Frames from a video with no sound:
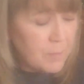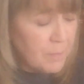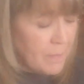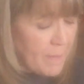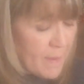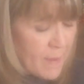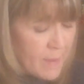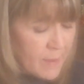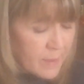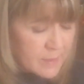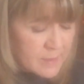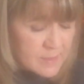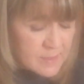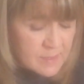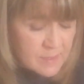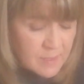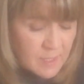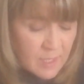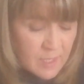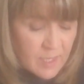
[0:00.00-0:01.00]
But
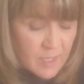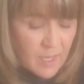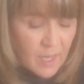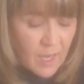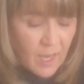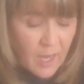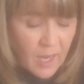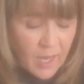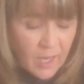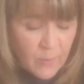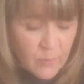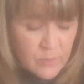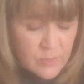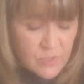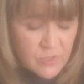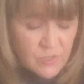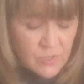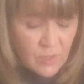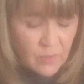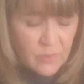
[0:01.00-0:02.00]
I will
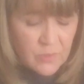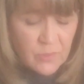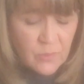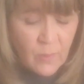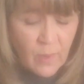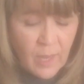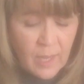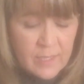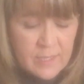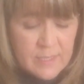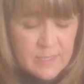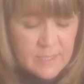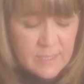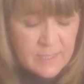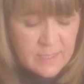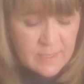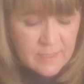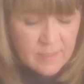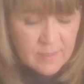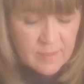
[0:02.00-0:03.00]
show you, I
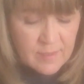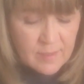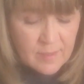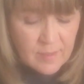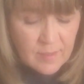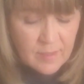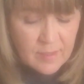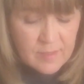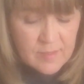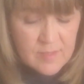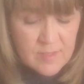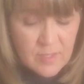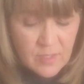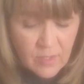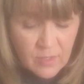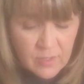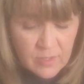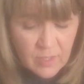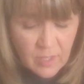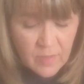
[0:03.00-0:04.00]
did get
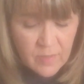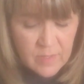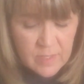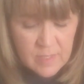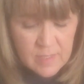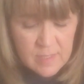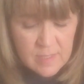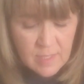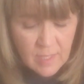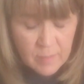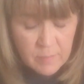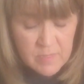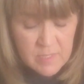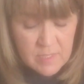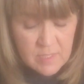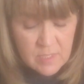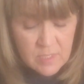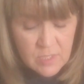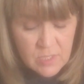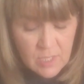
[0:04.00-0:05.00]
started on this. I'm
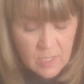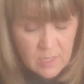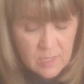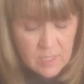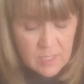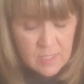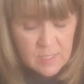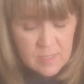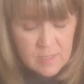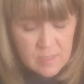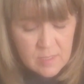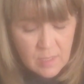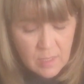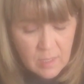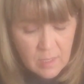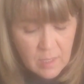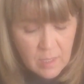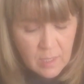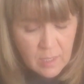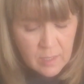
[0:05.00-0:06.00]
stitching this
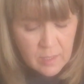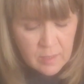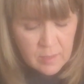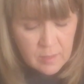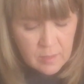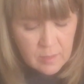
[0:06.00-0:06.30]
on,